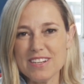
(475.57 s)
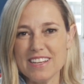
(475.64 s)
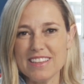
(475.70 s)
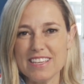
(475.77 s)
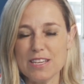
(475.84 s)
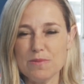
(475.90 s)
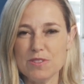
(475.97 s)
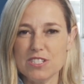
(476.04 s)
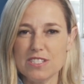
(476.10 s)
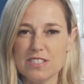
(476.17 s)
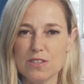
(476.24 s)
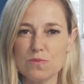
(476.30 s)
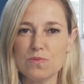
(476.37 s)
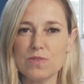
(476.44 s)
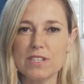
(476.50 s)
I think it was just
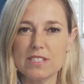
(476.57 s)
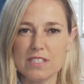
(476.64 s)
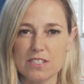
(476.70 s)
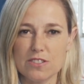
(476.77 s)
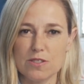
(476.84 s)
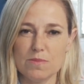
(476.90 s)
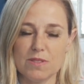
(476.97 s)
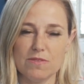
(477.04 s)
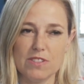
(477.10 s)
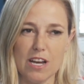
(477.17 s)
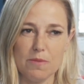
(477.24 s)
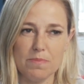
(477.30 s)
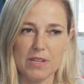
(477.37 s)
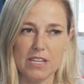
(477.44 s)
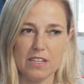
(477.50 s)
the risk in terms of
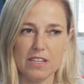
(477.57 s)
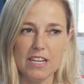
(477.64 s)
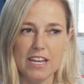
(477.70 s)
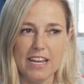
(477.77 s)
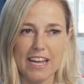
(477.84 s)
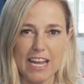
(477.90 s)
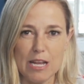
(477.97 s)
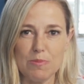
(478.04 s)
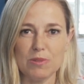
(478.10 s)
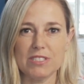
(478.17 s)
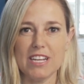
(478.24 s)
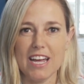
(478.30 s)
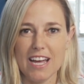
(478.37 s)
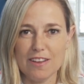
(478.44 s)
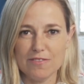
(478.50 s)
not being able
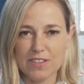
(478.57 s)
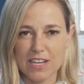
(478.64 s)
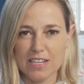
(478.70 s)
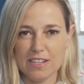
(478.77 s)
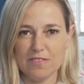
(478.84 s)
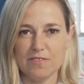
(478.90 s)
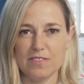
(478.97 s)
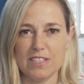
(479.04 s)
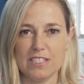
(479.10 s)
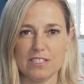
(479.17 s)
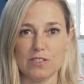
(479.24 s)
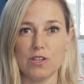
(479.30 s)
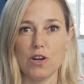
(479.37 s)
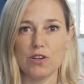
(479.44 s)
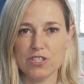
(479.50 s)
to have kind of this
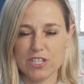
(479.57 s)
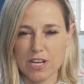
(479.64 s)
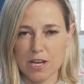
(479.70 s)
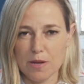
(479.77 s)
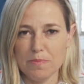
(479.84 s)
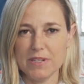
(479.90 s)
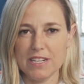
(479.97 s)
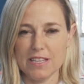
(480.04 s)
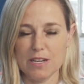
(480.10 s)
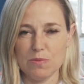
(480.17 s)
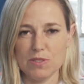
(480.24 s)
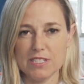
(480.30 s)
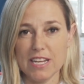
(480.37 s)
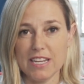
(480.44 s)
large company that would take